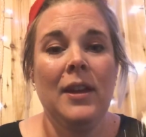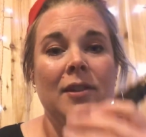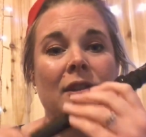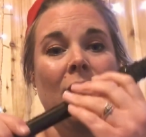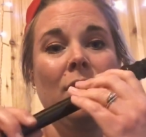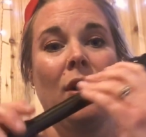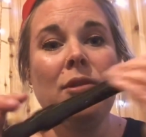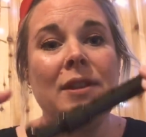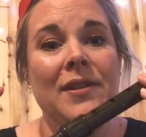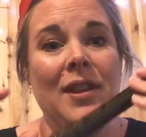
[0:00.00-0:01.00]
So
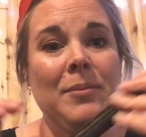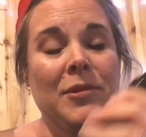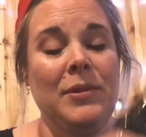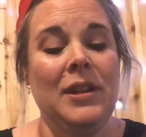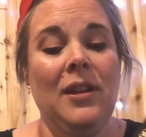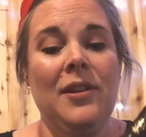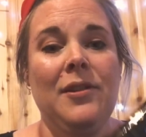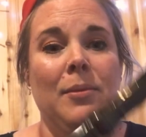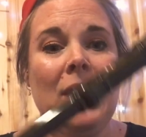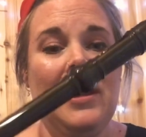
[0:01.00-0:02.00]
holding the same as we did
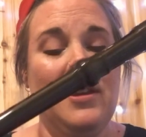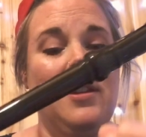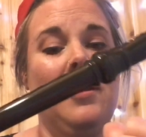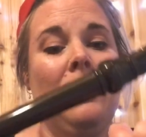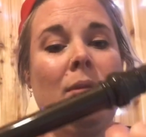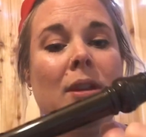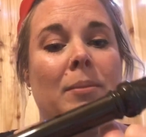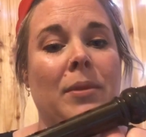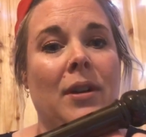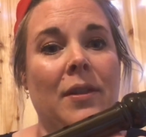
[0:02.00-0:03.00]
last week, we're going to
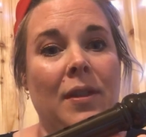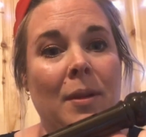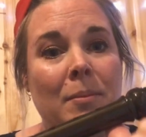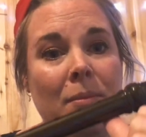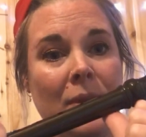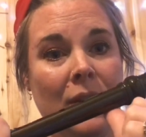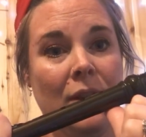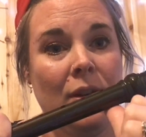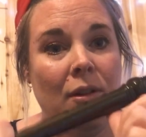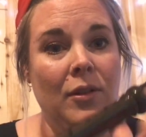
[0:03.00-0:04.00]
put our thumb
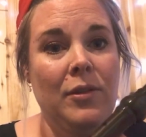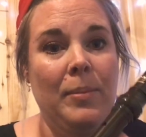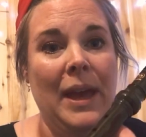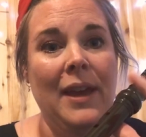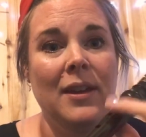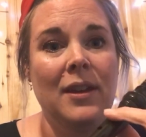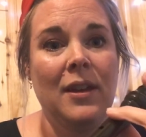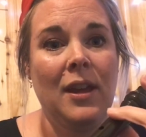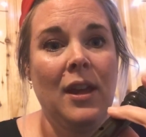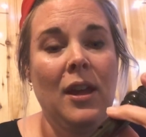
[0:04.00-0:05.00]
on the back.
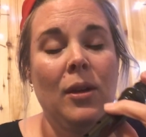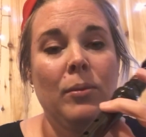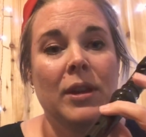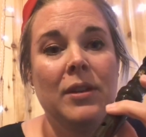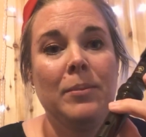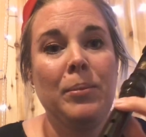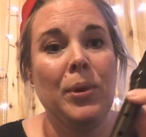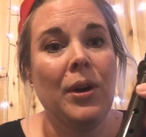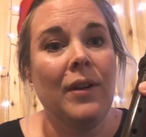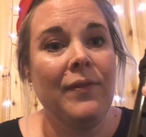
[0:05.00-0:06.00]
We're going to
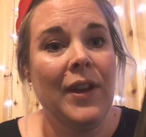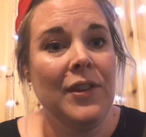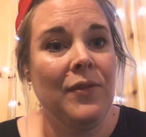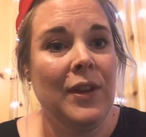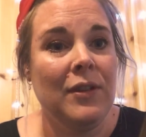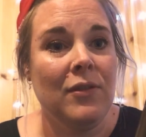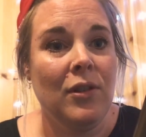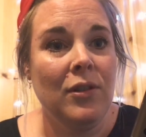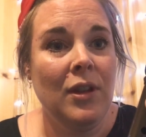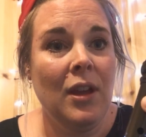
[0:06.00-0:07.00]
put our first finger
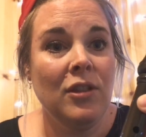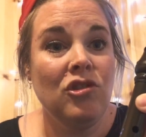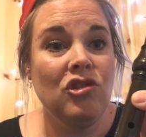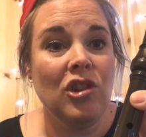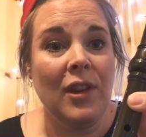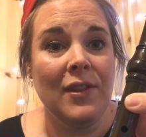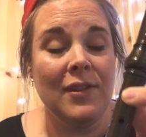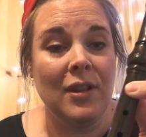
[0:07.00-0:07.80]
on, just